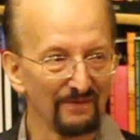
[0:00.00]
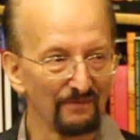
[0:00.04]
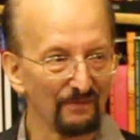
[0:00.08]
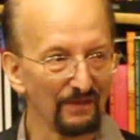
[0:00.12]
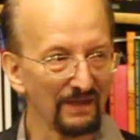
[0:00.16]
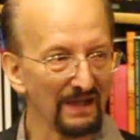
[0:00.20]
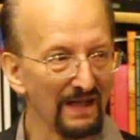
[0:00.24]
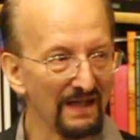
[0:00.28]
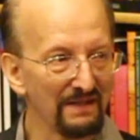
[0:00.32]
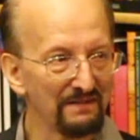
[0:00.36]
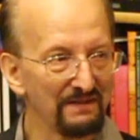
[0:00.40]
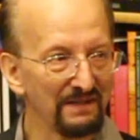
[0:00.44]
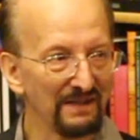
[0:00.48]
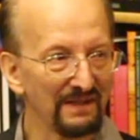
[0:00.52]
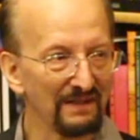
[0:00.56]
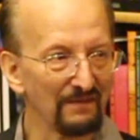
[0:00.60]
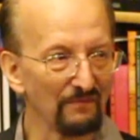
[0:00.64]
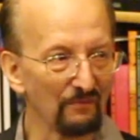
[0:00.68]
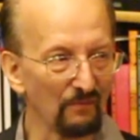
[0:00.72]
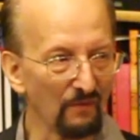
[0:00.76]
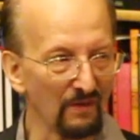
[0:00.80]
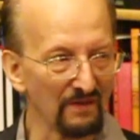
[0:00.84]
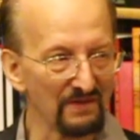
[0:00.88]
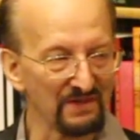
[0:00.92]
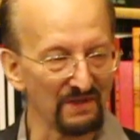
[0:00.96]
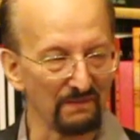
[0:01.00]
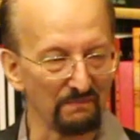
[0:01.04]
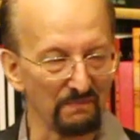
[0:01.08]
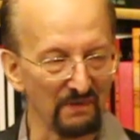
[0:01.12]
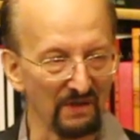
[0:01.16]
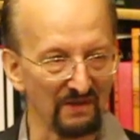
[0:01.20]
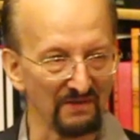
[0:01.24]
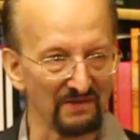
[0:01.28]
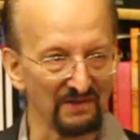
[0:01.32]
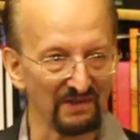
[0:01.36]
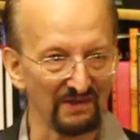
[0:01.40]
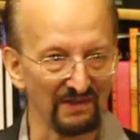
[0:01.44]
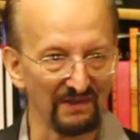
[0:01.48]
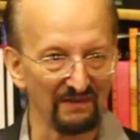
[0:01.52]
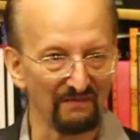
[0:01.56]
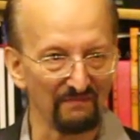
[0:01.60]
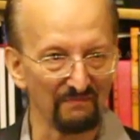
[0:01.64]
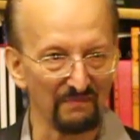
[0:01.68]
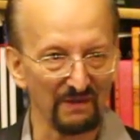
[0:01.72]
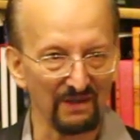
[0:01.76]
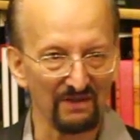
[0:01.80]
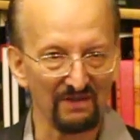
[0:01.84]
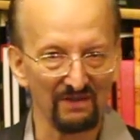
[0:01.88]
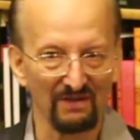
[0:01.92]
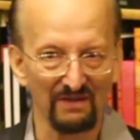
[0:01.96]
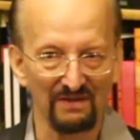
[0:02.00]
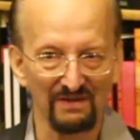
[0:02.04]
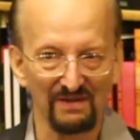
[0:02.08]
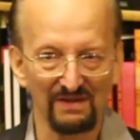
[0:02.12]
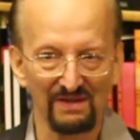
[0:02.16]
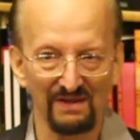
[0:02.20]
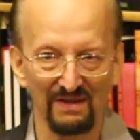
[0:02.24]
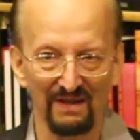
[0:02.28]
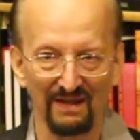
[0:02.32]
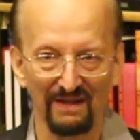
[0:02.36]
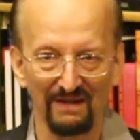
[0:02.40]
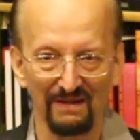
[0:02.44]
Well, I think it was a positive, because